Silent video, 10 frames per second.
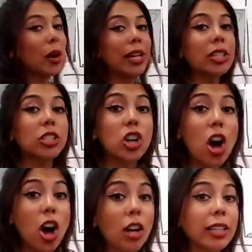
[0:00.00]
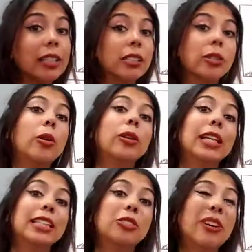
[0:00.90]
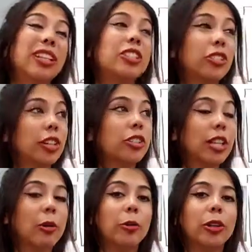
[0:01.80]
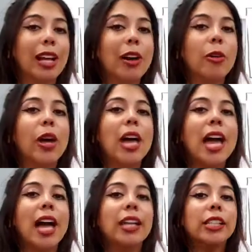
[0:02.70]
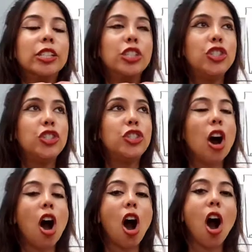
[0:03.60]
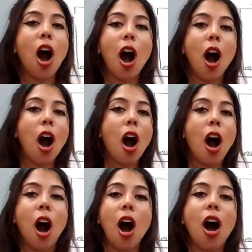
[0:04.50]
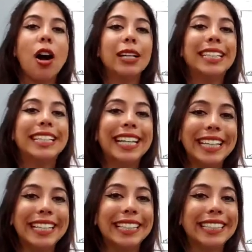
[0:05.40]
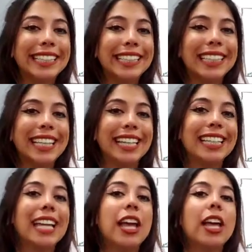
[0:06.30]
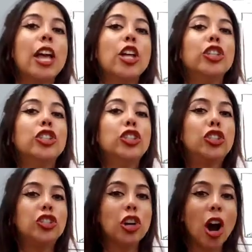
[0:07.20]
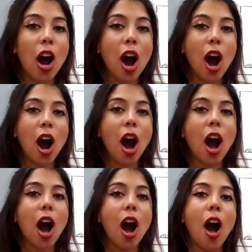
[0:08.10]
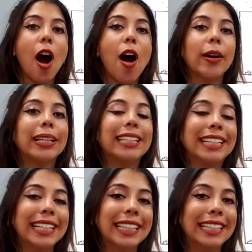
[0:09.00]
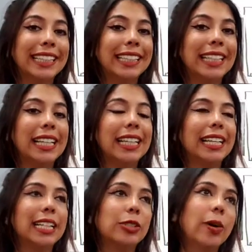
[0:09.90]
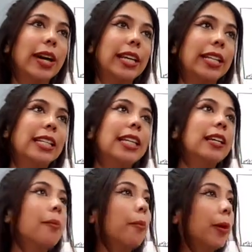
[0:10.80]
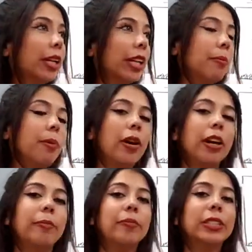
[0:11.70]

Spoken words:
write dog. So let's go ahead and stretch that word out. Dog. Okay? Dog. Let's go ahead and break it apart.